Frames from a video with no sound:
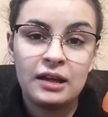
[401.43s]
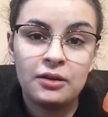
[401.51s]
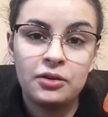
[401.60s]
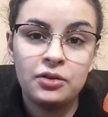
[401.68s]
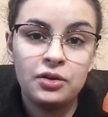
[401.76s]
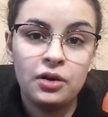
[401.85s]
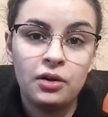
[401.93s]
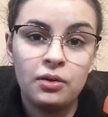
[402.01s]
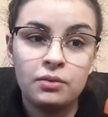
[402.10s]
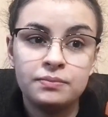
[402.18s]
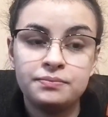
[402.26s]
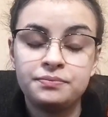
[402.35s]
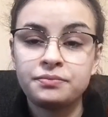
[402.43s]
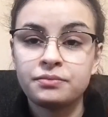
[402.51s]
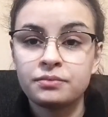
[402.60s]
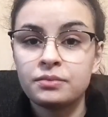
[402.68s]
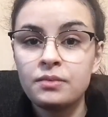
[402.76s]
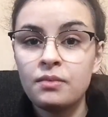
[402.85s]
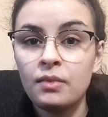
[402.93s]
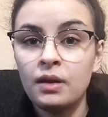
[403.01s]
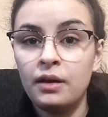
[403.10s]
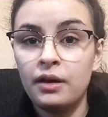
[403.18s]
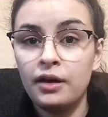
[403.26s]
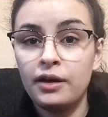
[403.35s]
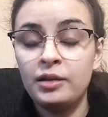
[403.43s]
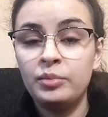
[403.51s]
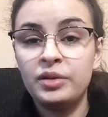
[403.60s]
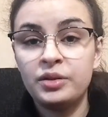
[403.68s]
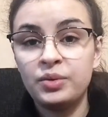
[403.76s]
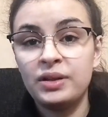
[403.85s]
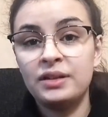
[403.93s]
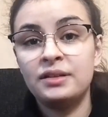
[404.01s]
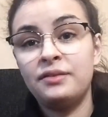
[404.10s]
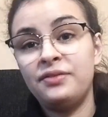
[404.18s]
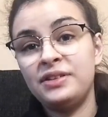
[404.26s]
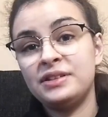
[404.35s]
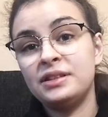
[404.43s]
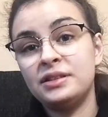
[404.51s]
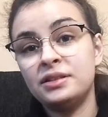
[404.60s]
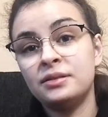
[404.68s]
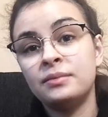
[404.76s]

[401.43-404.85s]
could go in between the visits.